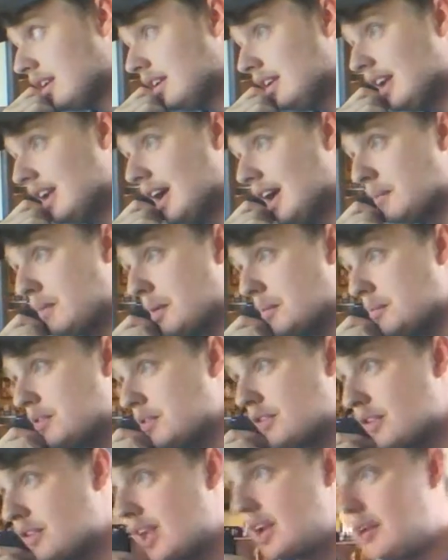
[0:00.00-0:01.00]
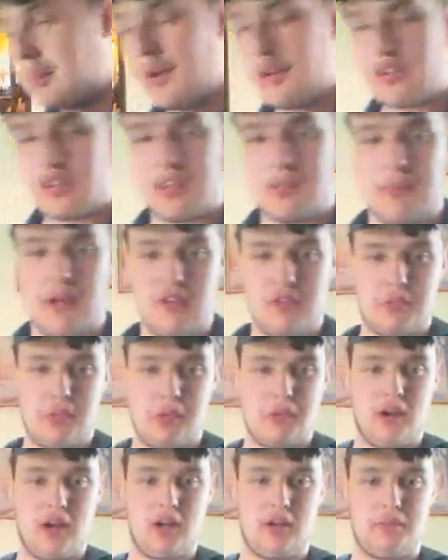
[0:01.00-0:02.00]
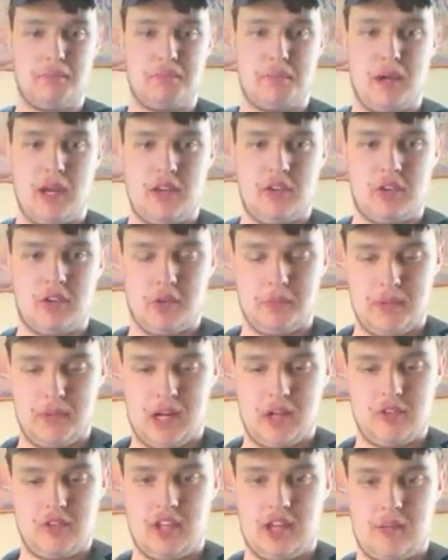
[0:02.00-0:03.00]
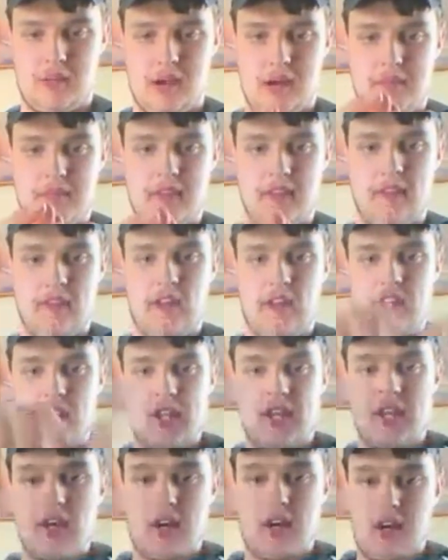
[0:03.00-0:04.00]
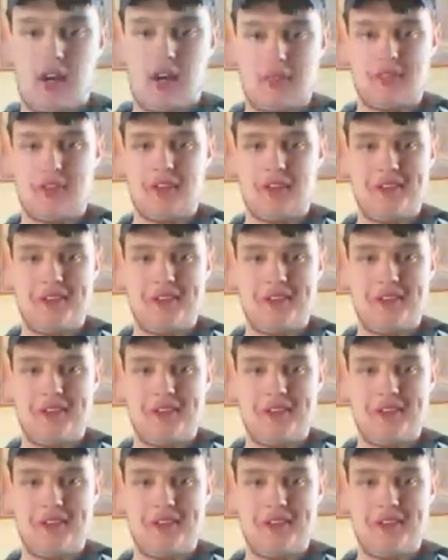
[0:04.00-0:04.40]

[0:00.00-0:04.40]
yeah, Mom says the handlebars are like bicycle bars. They come up and then they tee off.